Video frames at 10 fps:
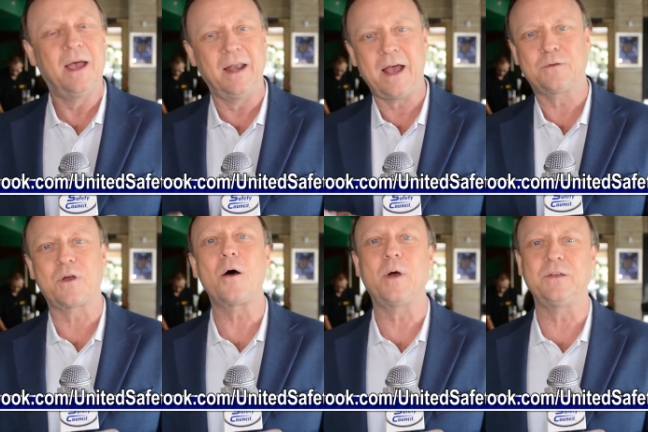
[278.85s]
And as
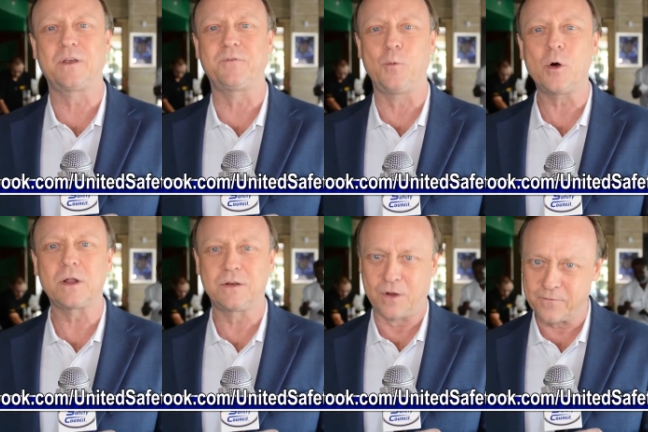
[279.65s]
always, if you
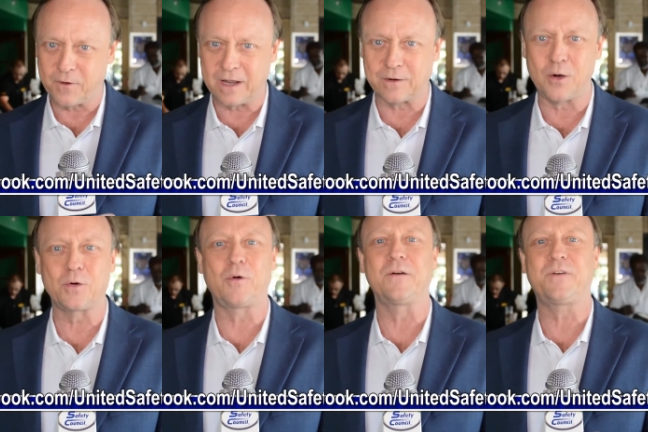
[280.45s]
would, don't forget to go
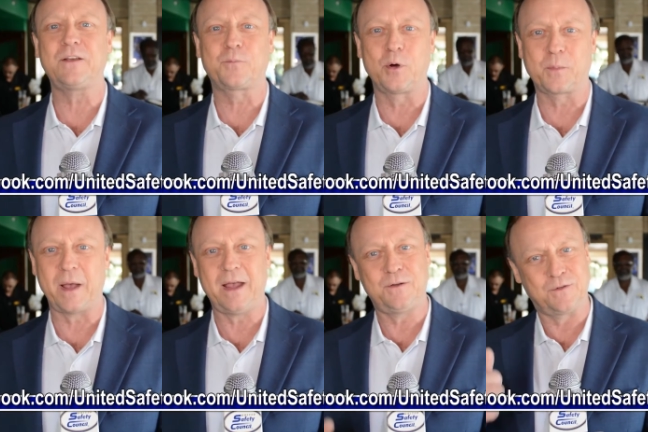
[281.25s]
to our Facebook
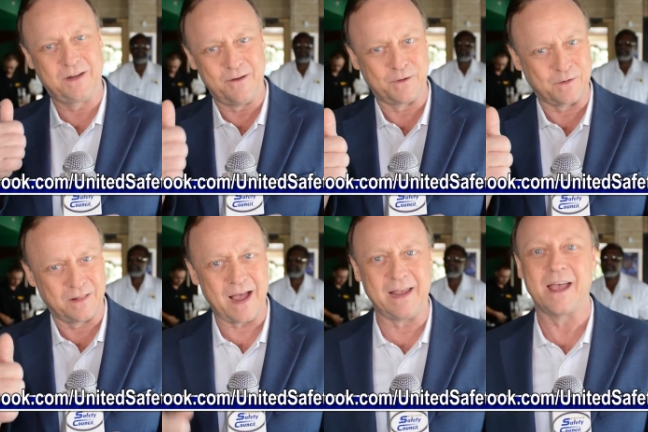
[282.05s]
page, give us a
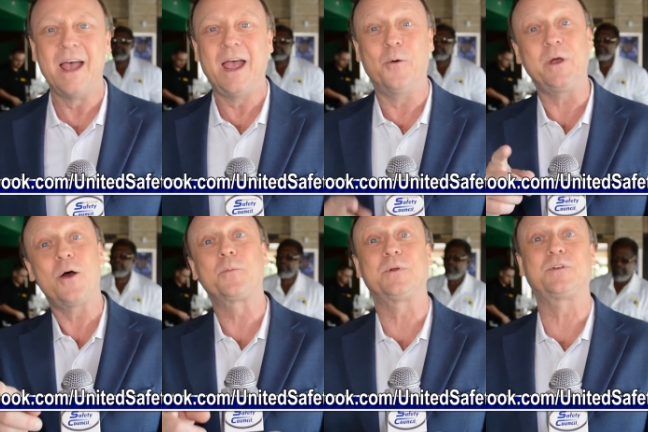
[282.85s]
like and we
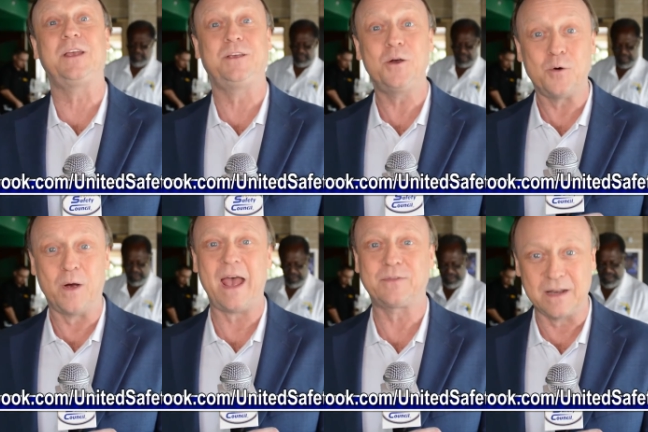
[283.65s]
hope to see you
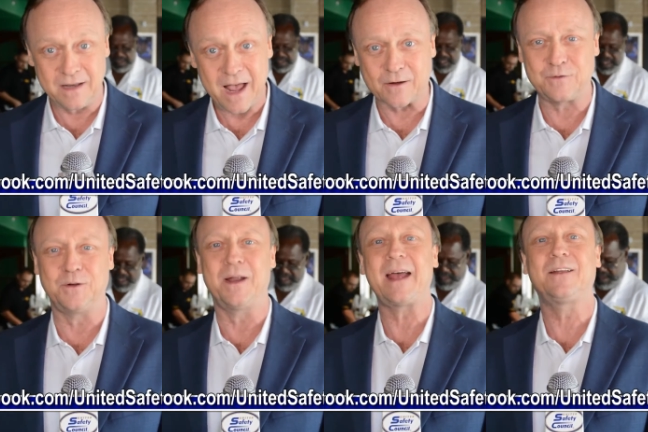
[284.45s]
at the next
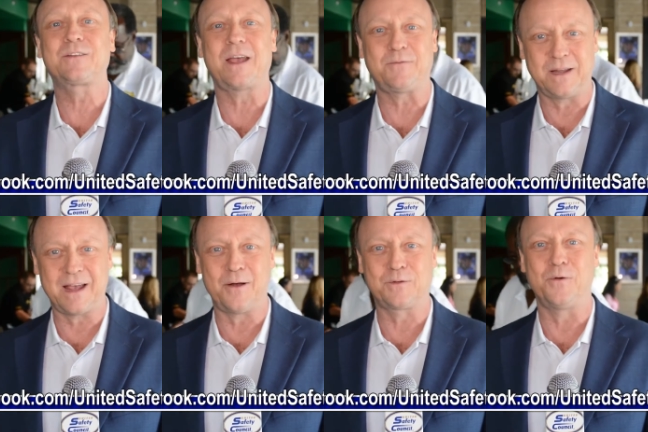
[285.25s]
United Safety
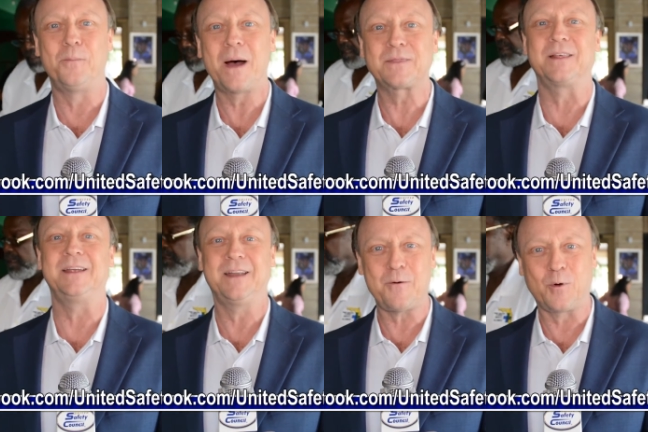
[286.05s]
Council monthly
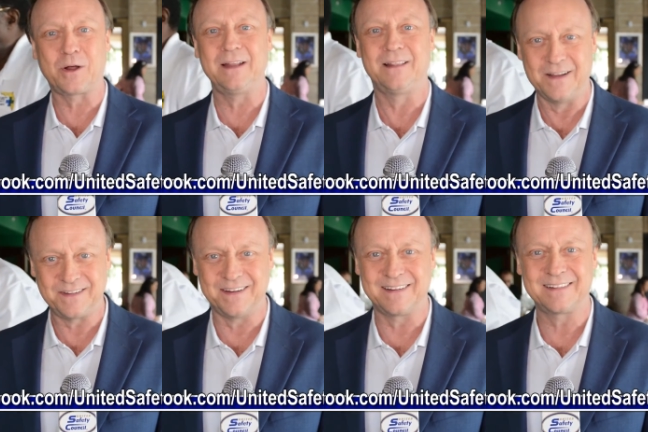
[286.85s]
networking luncheon.